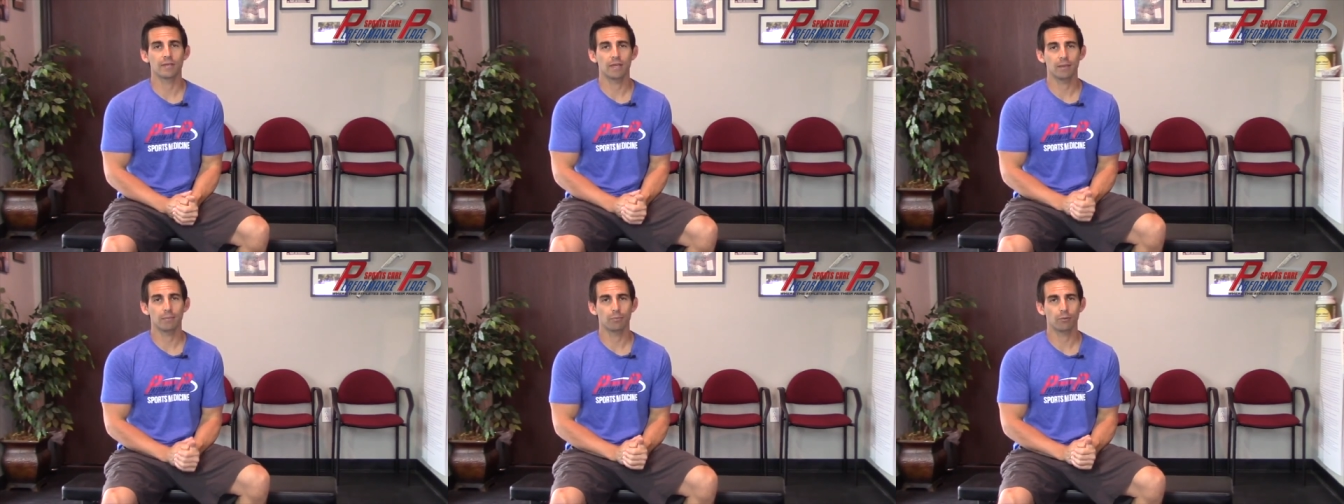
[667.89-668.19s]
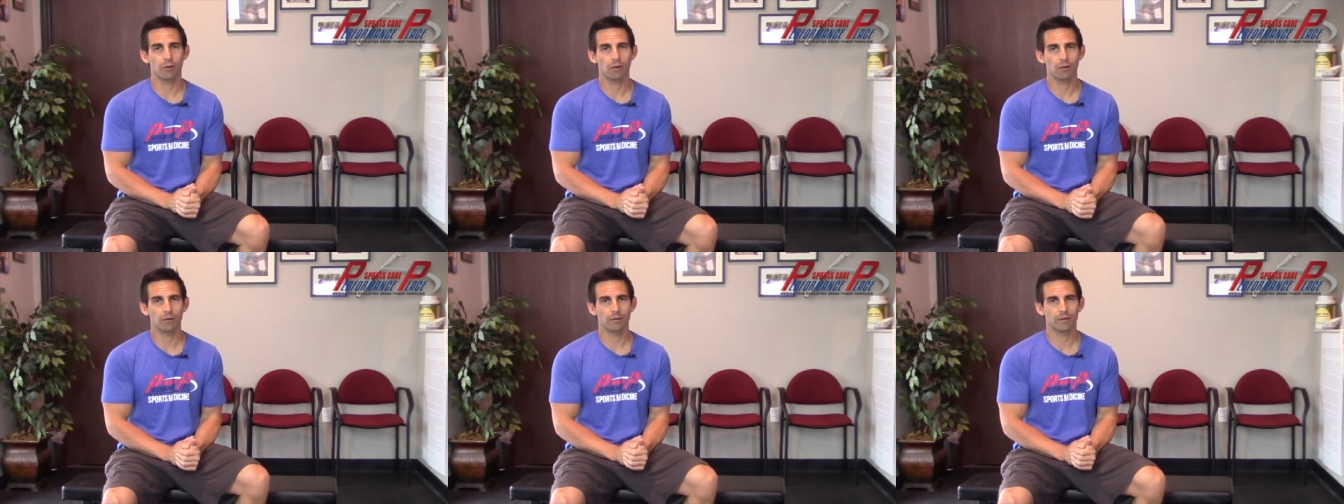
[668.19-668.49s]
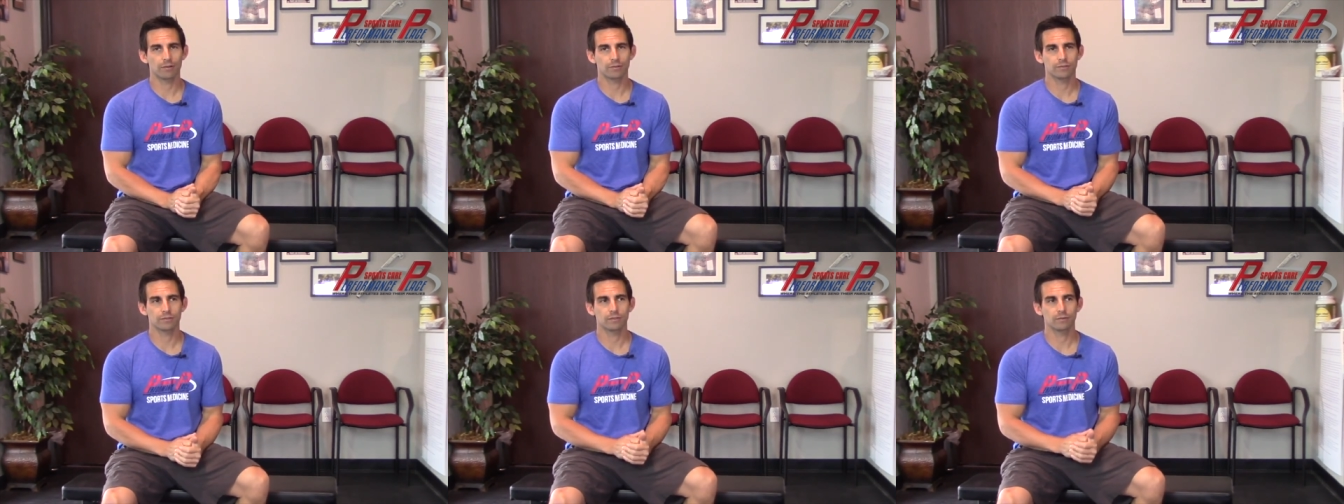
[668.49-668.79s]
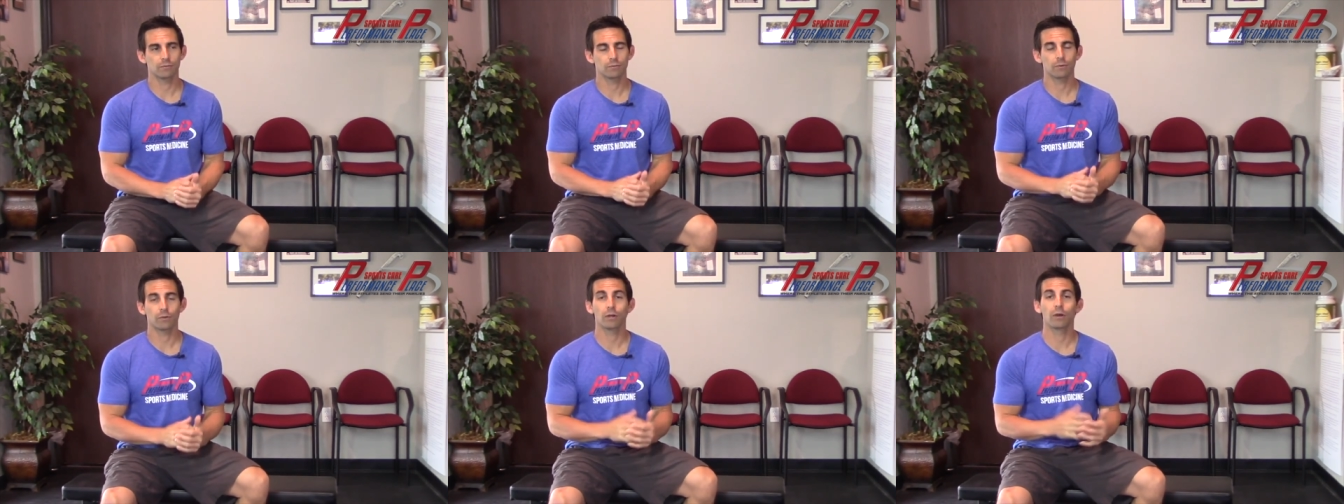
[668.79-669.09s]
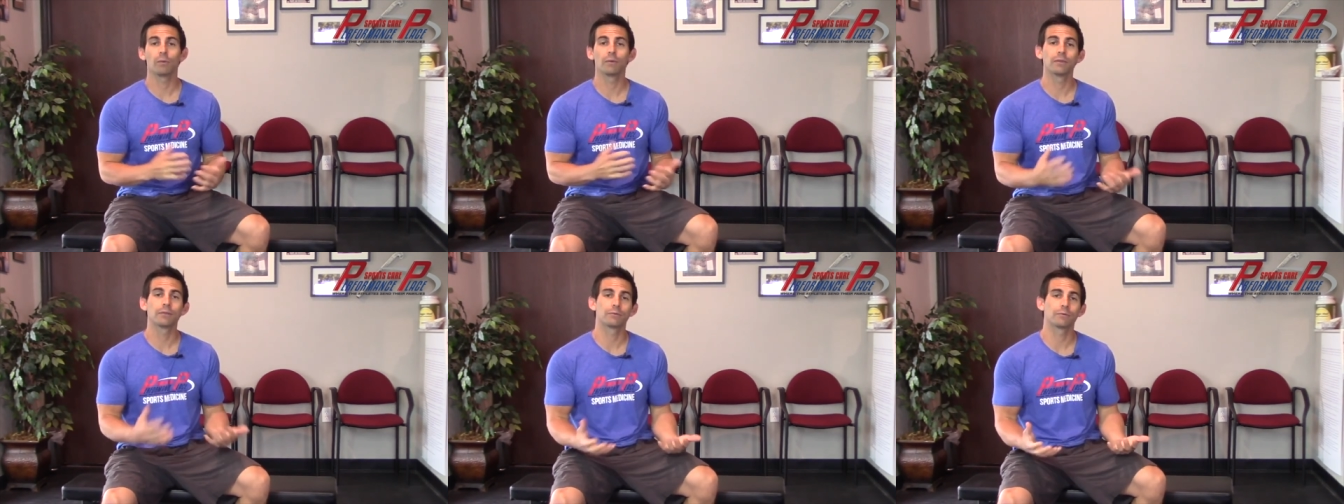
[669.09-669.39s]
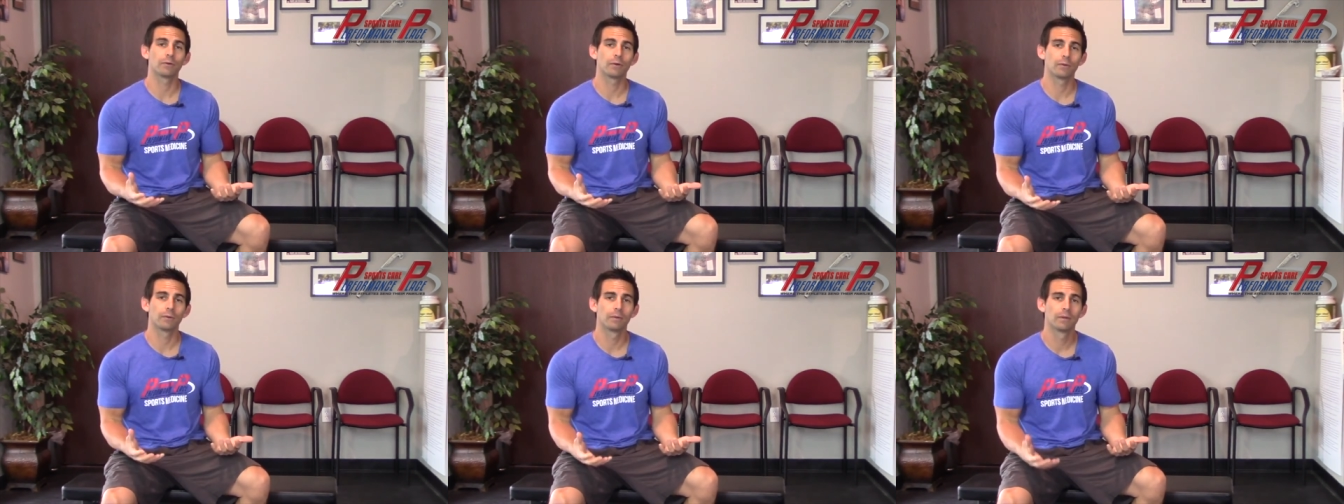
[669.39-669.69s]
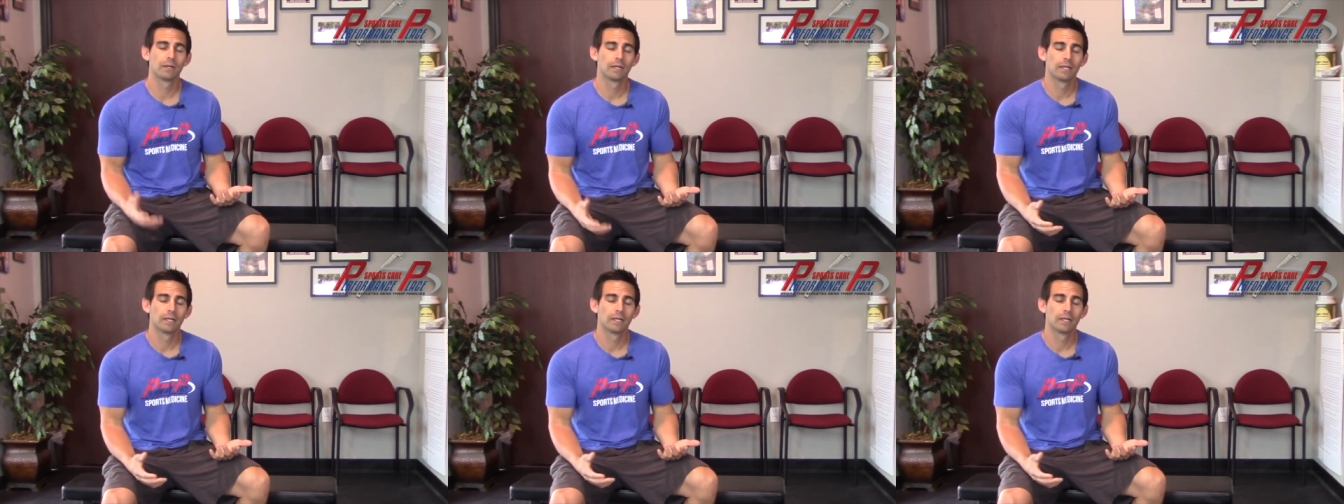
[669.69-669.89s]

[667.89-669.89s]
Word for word: a progress that we're going through.